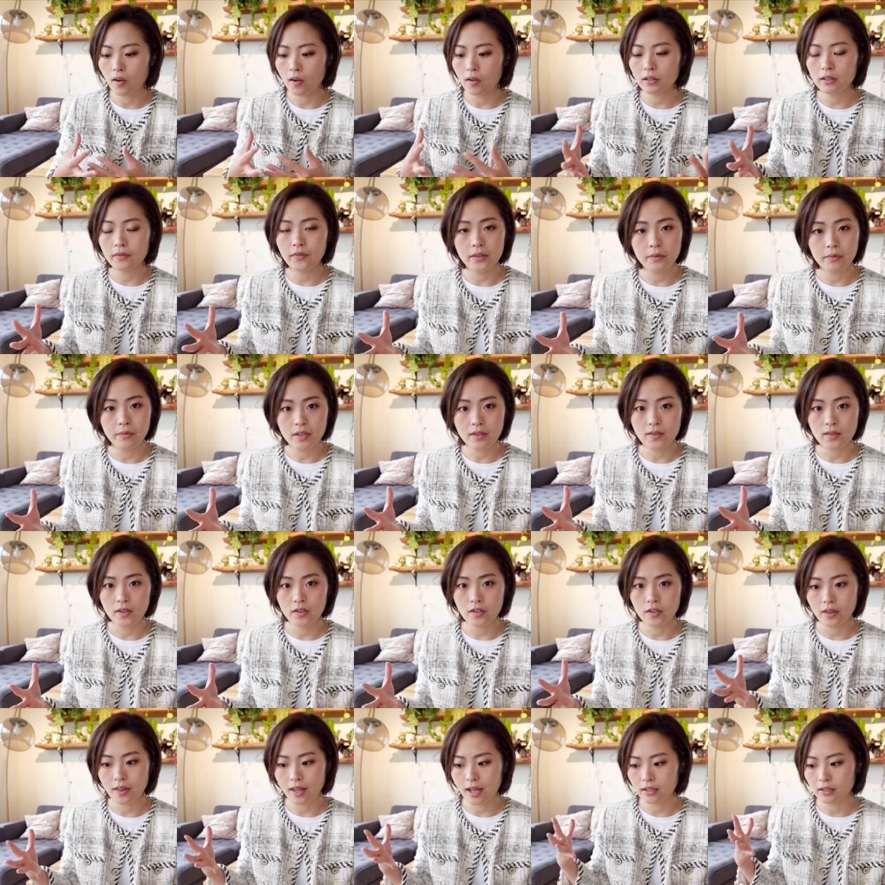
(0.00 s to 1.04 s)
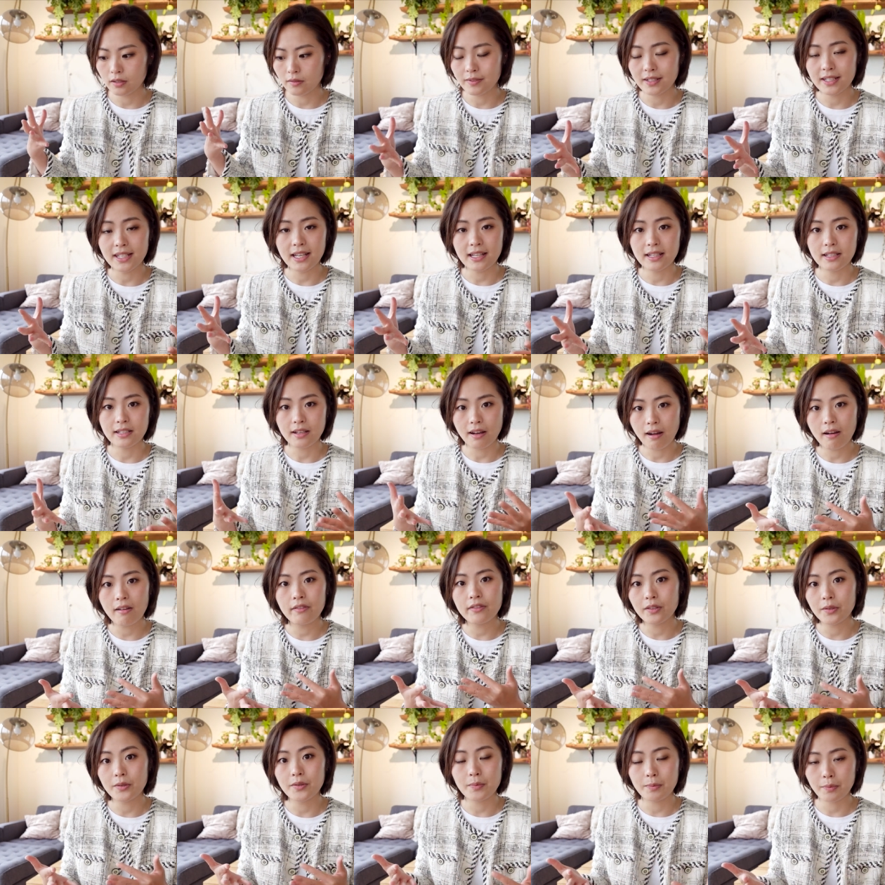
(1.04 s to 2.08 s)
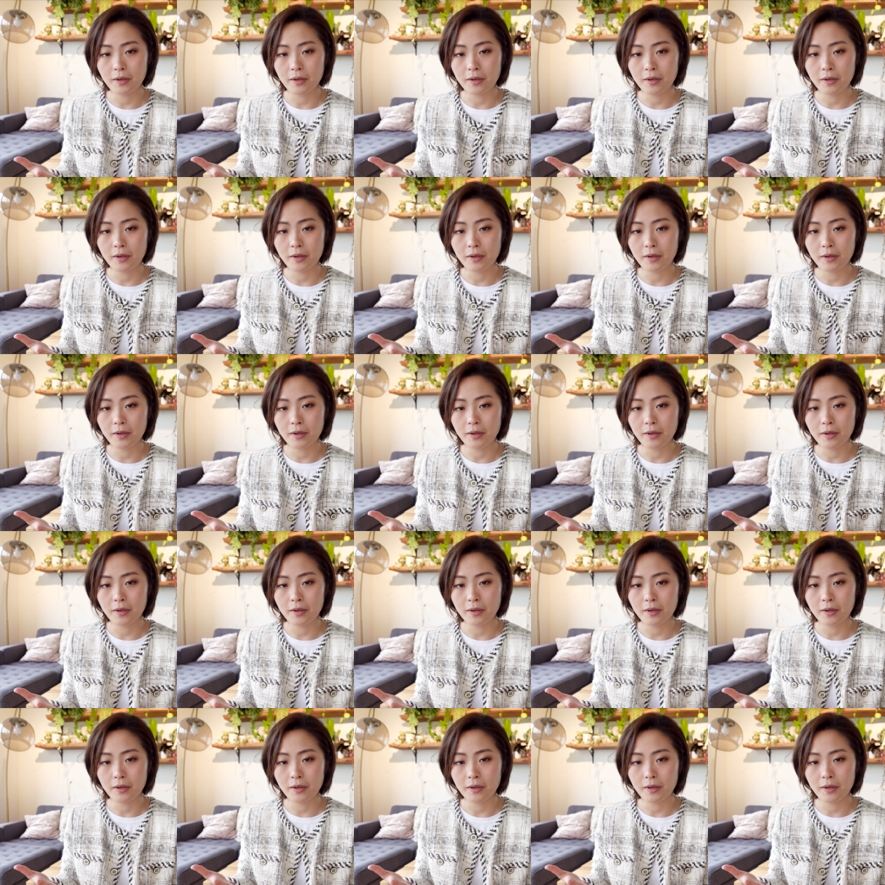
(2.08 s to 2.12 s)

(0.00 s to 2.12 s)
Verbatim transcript: all of the research that you did on those